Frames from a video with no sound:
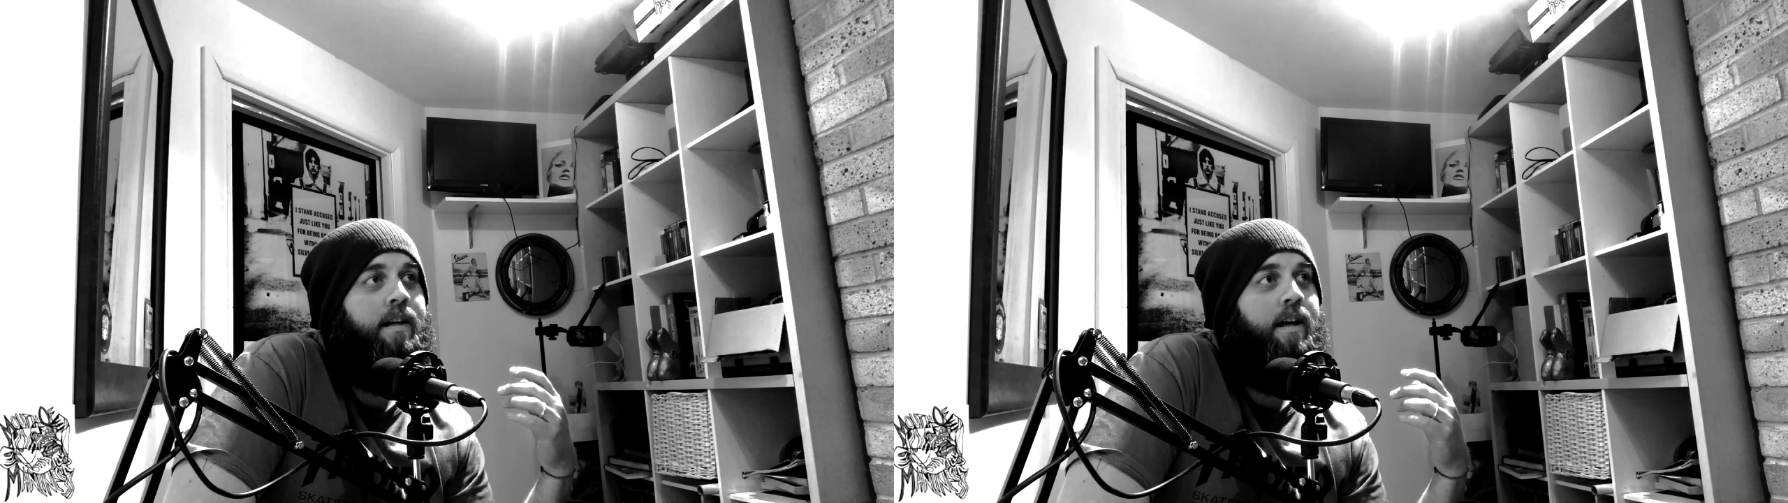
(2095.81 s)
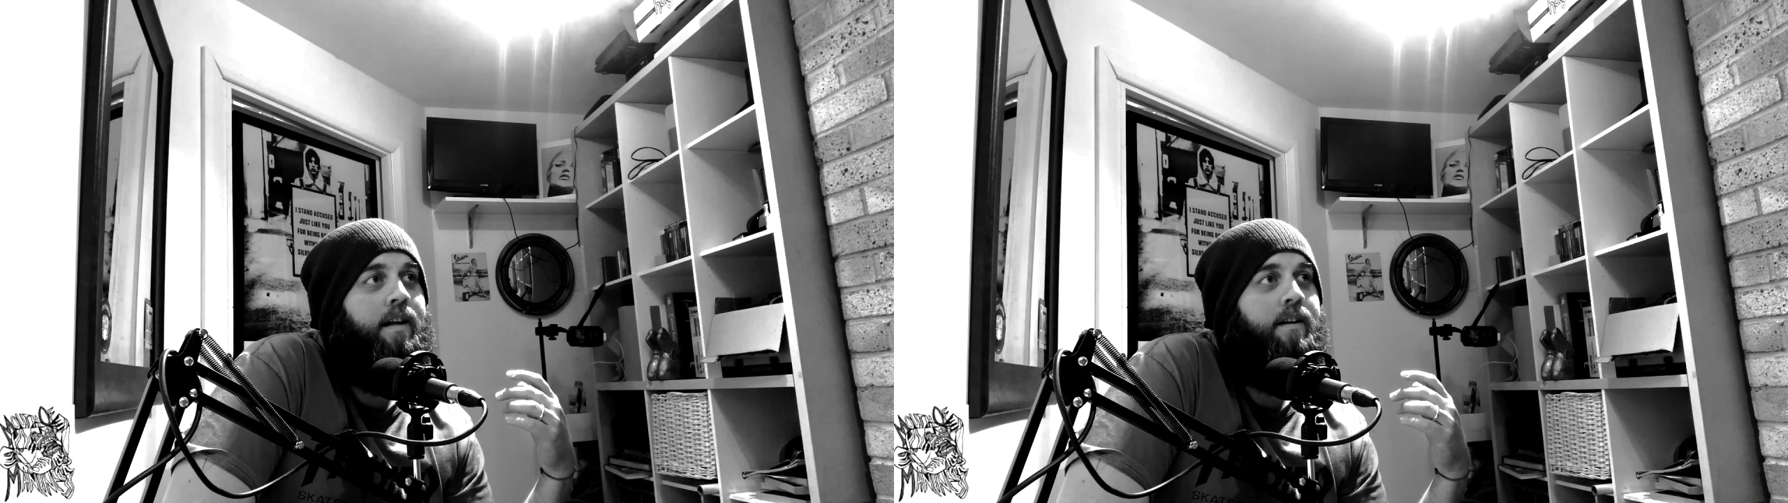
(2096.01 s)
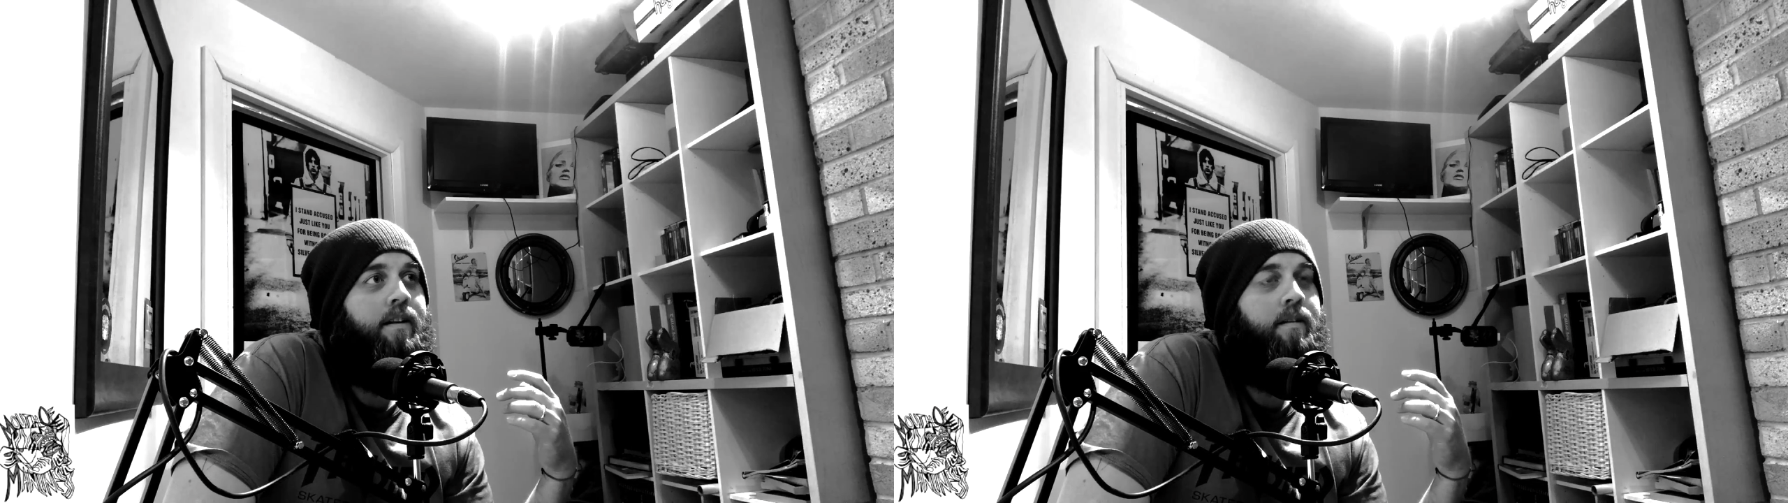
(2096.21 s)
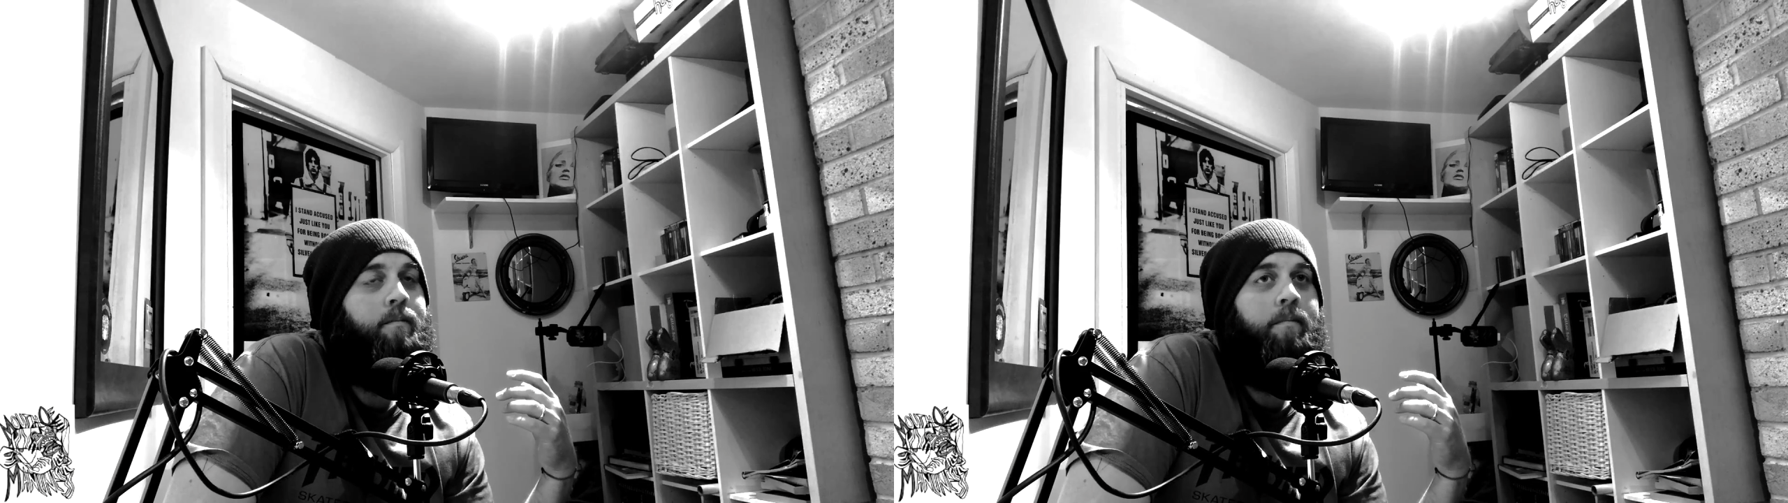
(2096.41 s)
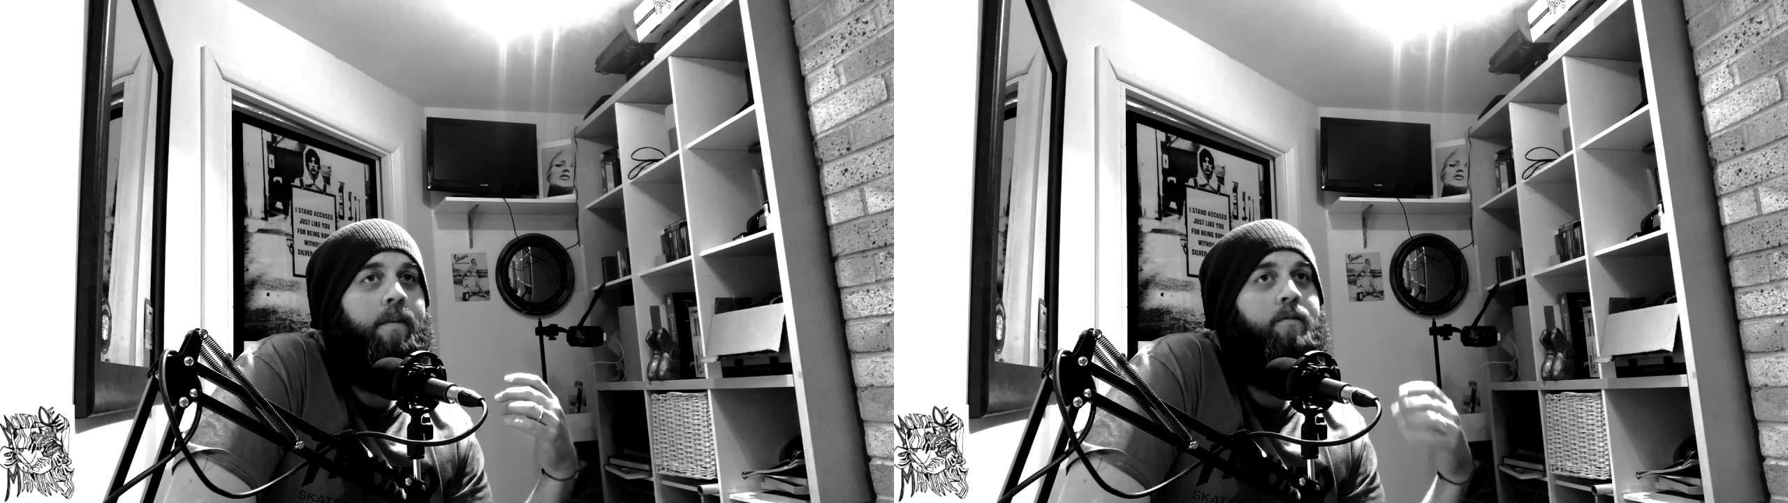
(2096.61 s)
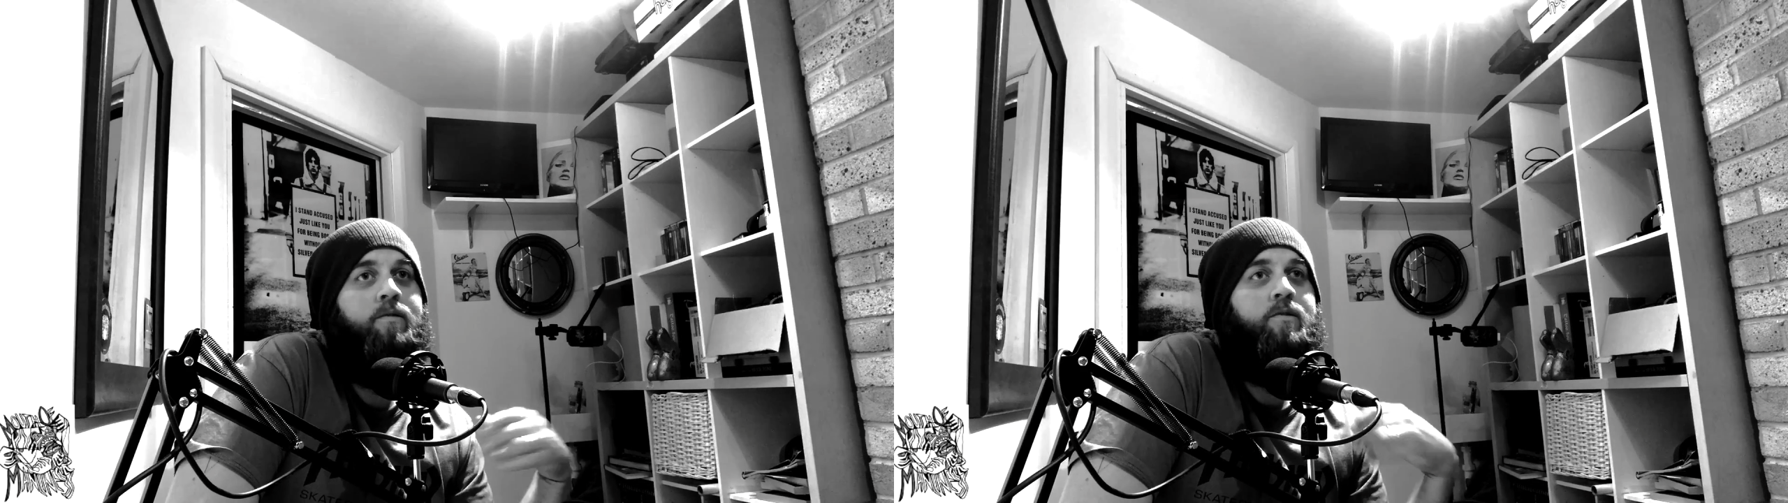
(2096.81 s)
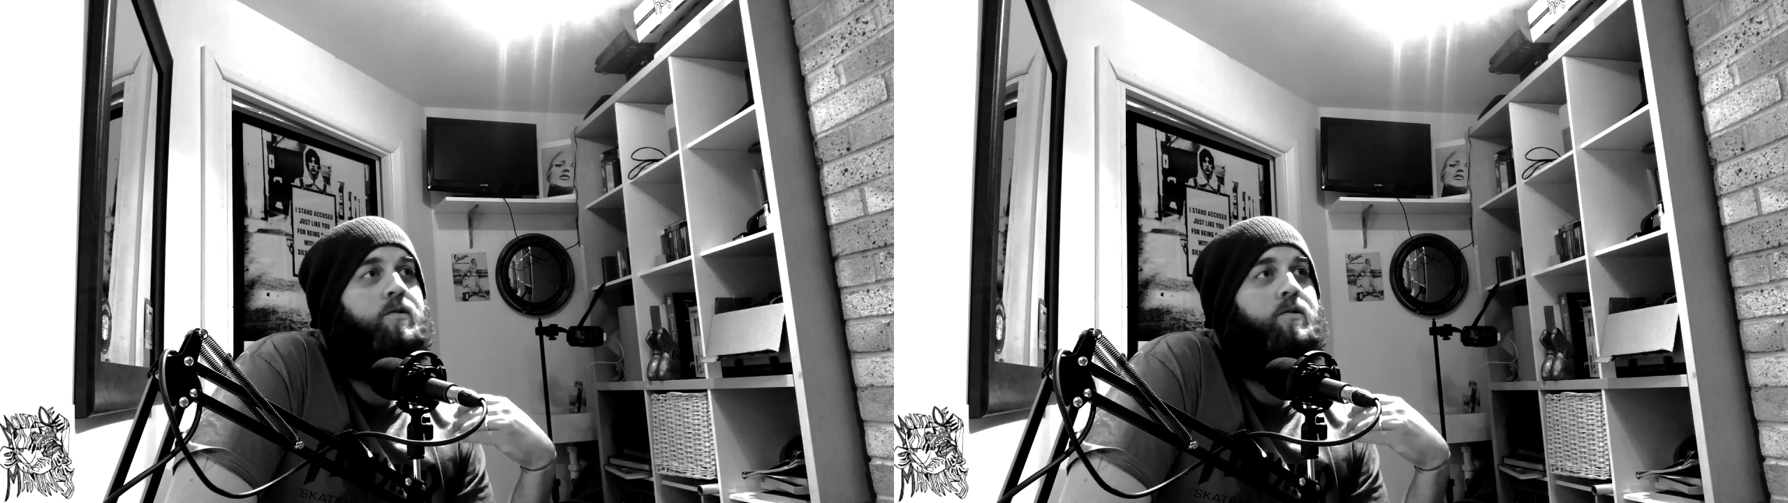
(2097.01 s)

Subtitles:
And they're all